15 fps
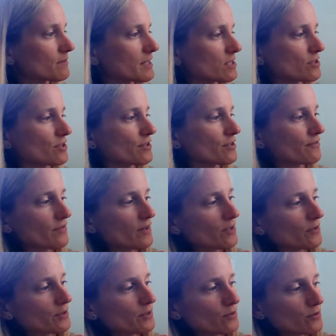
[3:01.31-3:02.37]
to make sure you're
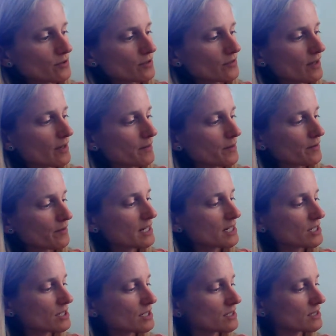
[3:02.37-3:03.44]
following the order of
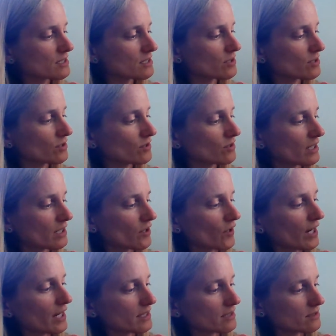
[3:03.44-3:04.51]
operations until you get your
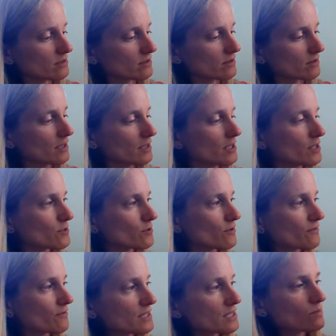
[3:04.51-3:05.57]
answer. So
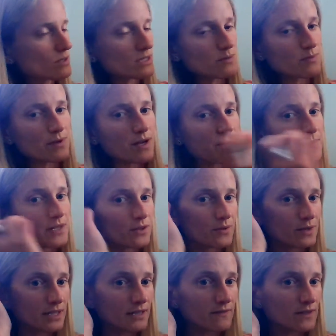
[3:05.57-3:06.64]
if this was the problem that you were
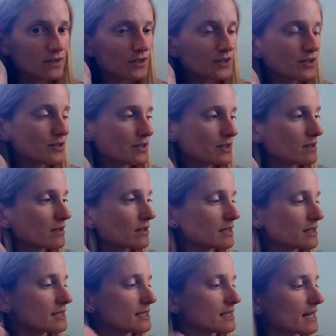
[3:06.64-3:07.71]
given on your
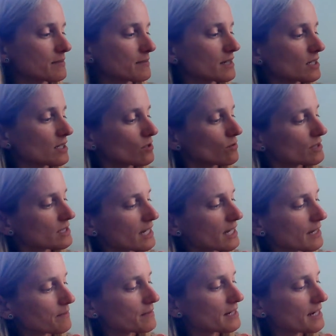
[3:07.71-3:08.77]
assignment, you would
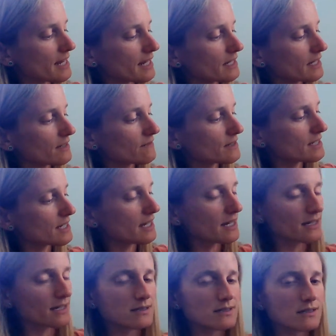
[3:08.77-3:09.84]
type negative
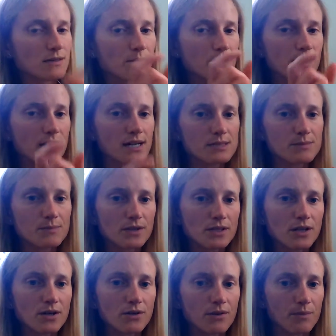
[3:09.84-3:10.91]
10 into the box
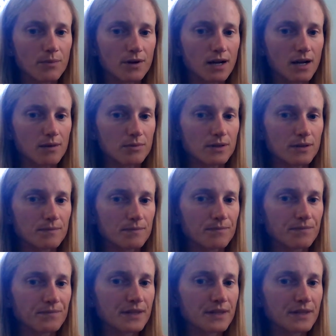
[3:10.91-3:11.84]
below the problem.